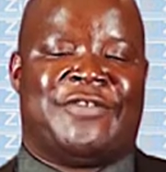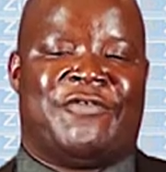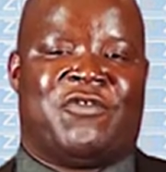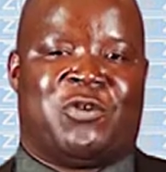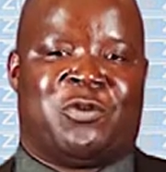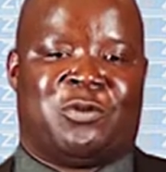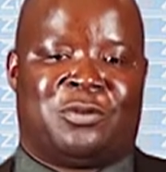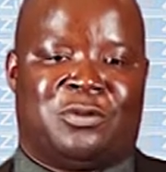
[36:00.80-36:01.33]
in
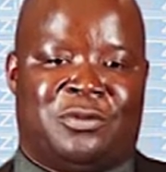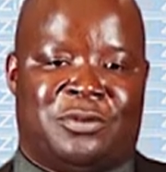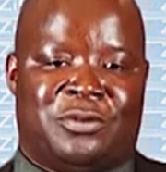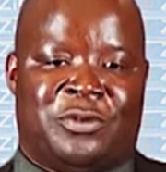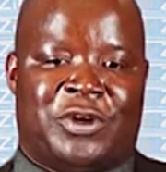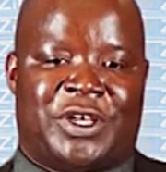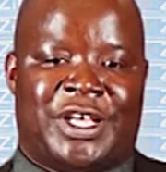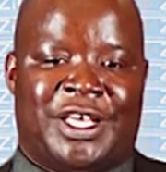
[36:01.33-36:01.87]
full.
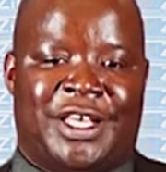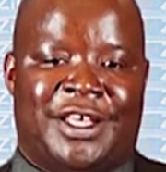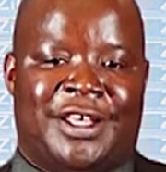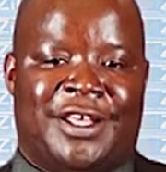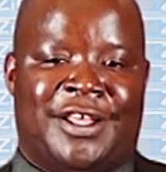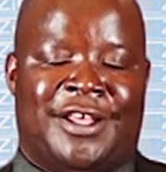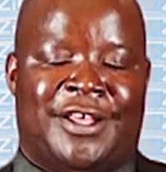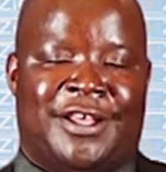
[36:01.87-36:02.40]
Okay?
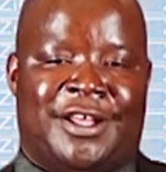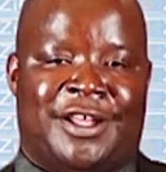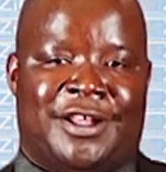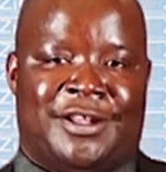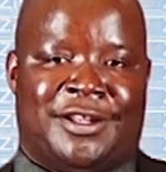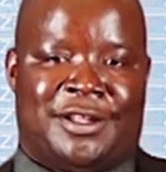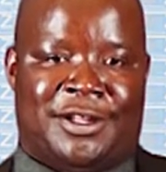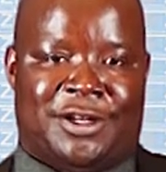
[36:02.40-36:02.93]

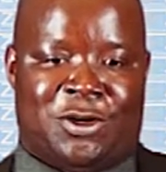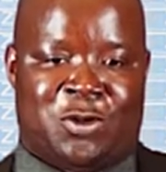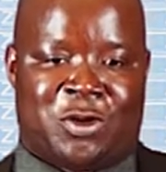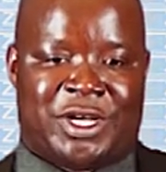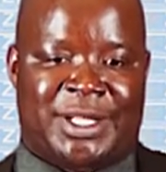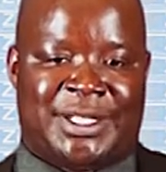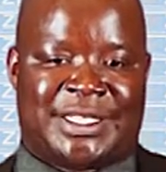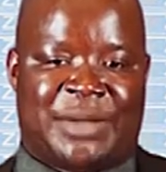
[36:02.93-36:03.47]
Look
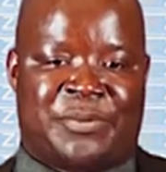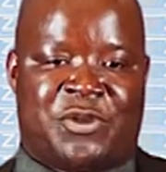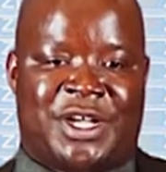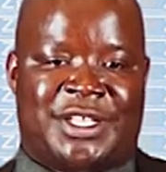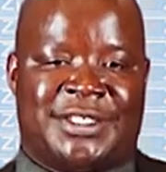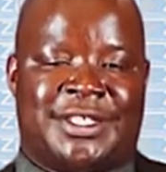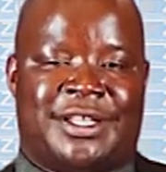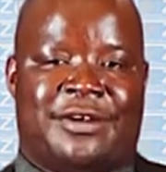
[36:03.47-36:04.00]
at the sample
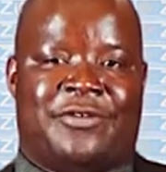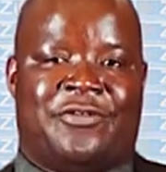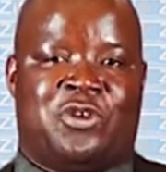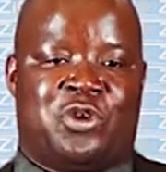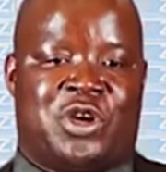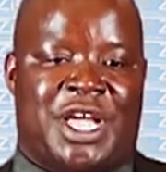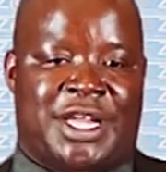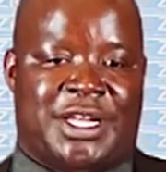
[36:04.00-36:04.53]
answer for
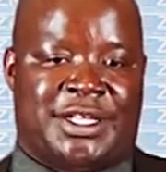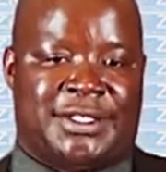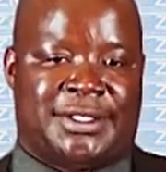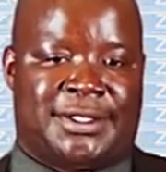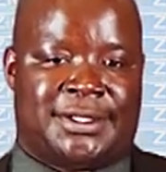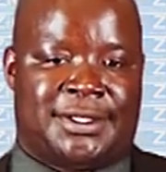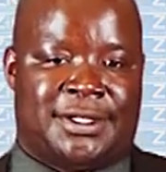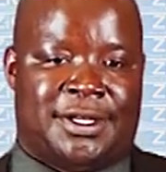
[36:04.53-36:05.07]
your
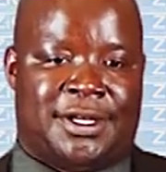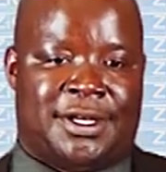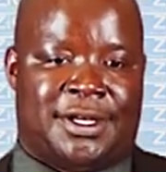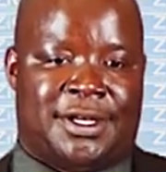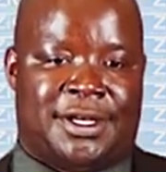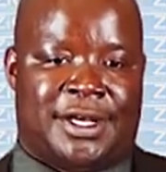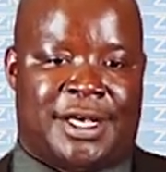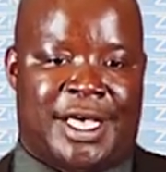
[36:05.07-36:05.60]
guidance.
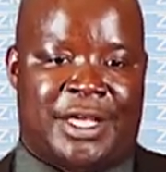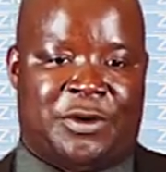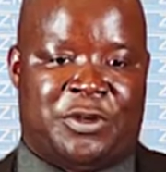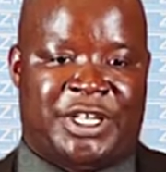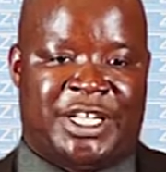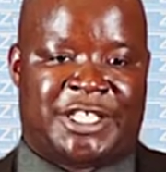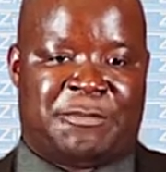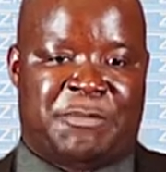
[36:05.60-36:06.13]
I
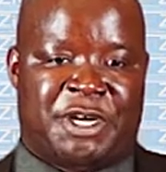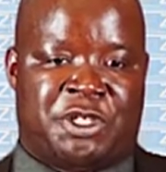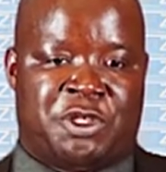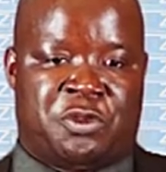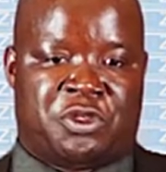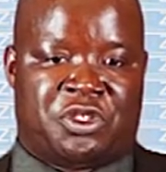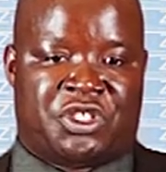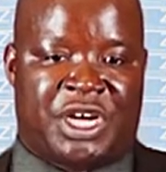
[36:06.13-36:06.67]
don't expect you
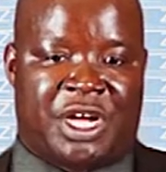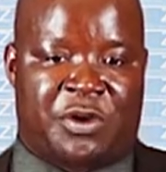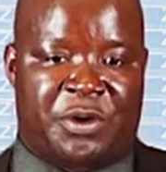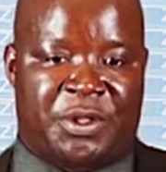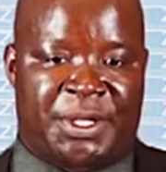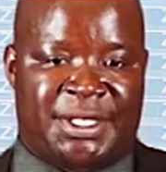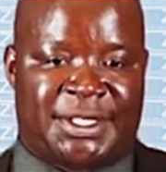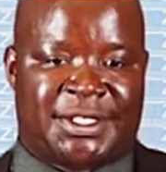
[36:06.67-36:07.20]
to struggle
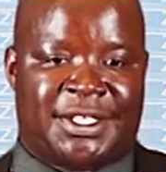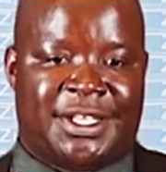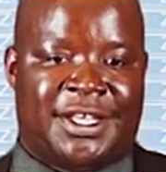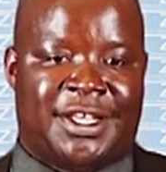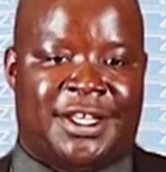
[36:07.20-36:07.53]
with this.